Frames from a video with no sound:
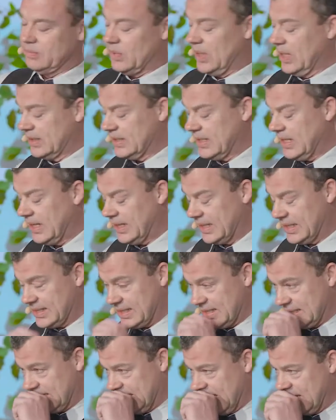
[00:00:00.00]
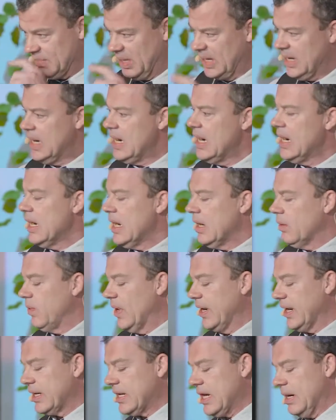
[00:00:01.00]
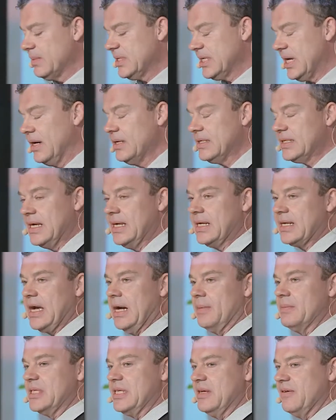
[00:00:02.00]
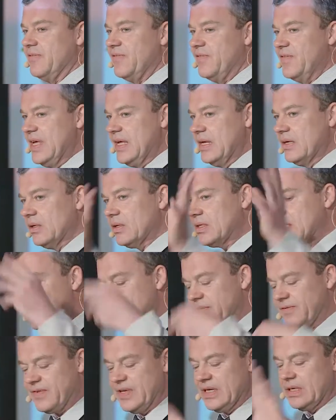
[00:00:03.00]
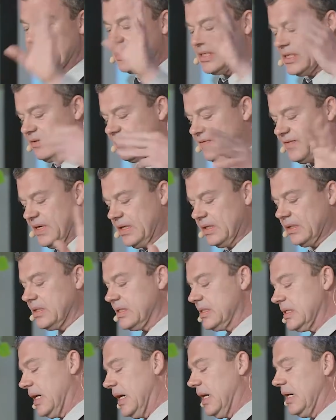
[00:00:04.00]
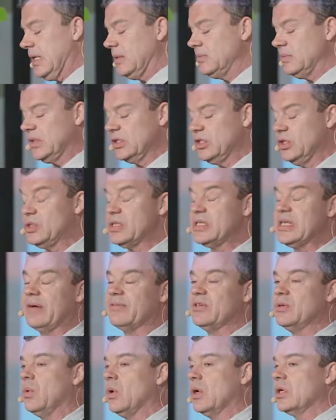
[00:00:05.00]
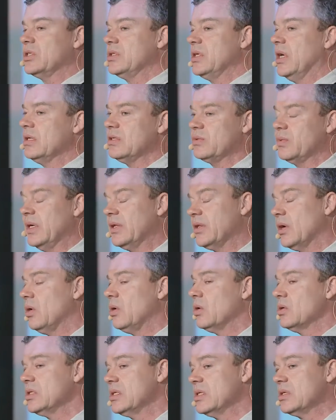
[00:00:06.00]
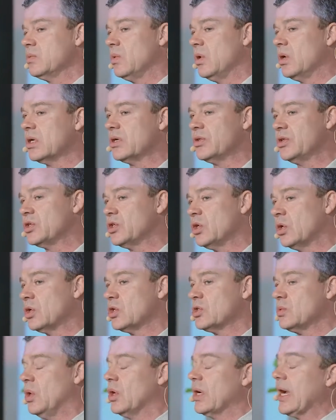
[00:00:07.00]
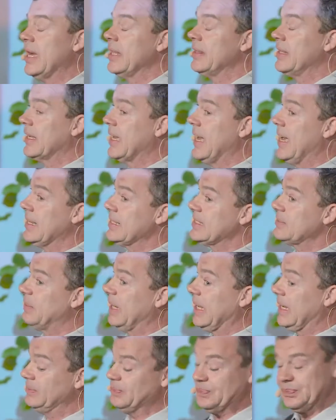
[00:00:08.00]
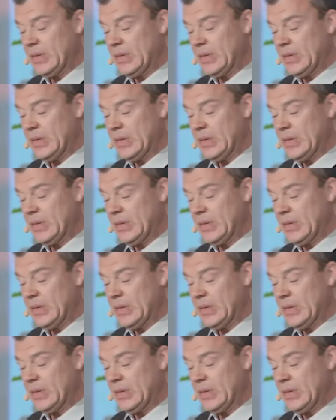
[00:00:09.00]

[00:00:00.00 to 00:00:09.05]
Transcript: Wild garlic is the same. When it comes out, it comes in fields and fields and fields. You just have to watch out where the horses walk, the dogs walk, and the cats play.